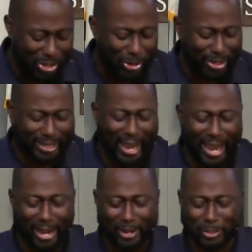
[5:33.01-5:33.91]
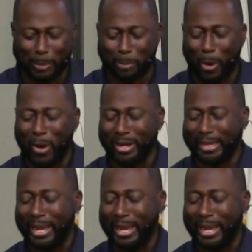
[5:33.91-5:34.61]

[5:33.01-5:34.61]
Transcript: your cares upon